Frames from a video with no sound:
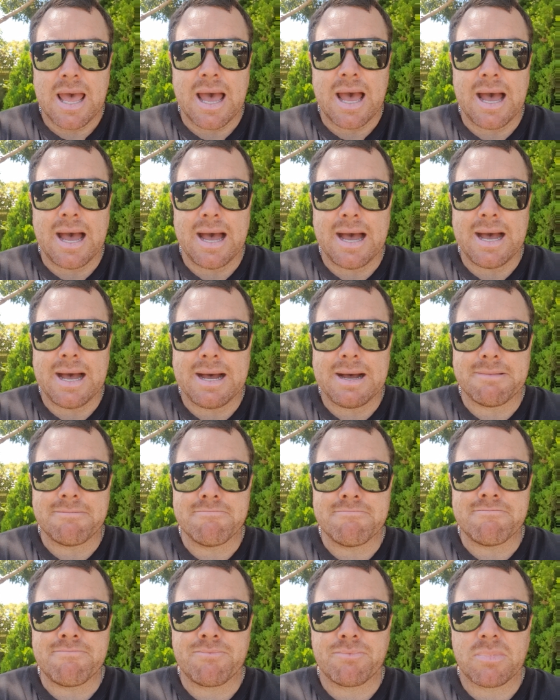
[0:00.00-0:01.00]

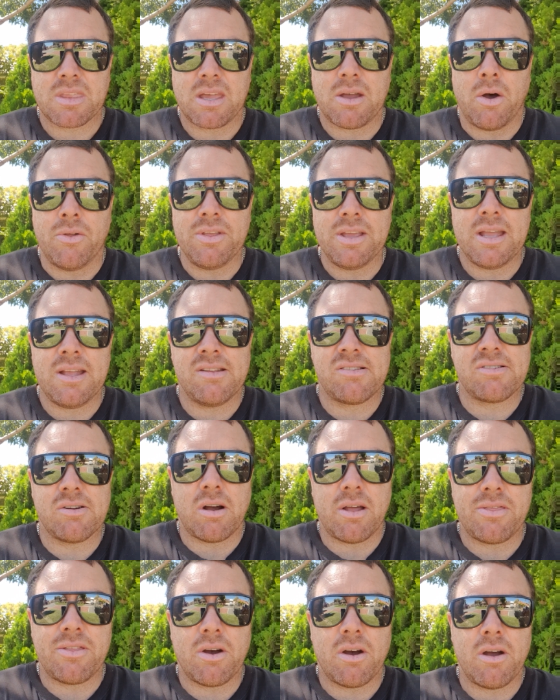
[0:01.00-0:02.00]
on the
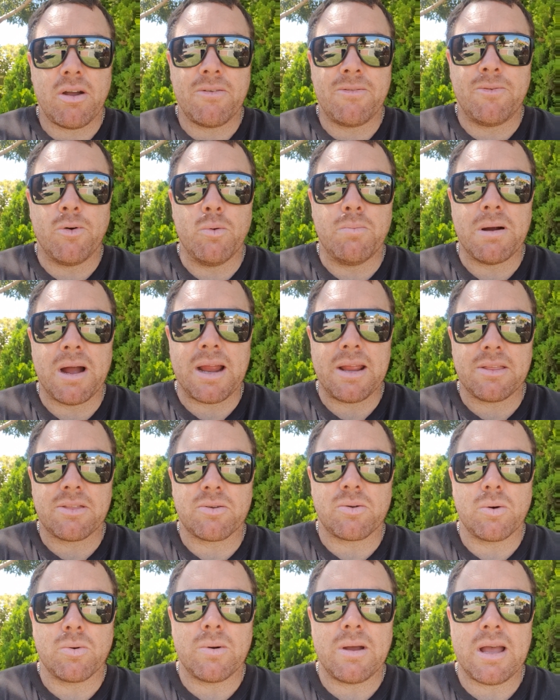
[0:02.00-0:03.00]
inside though, full paint
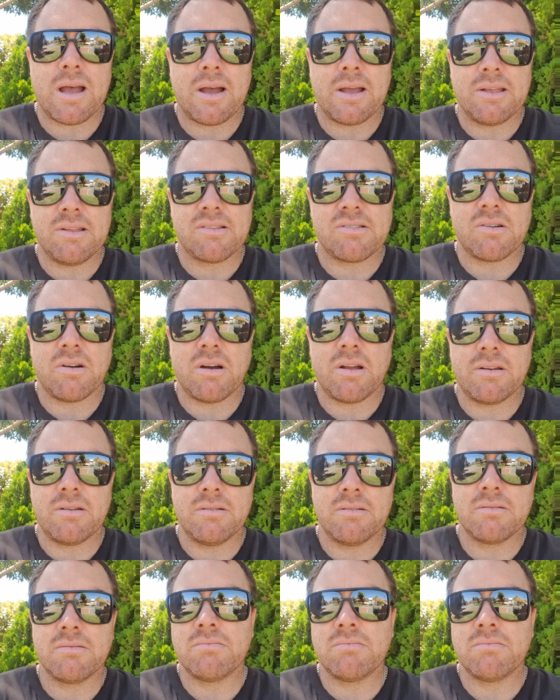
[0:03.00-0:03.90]
throughout inside.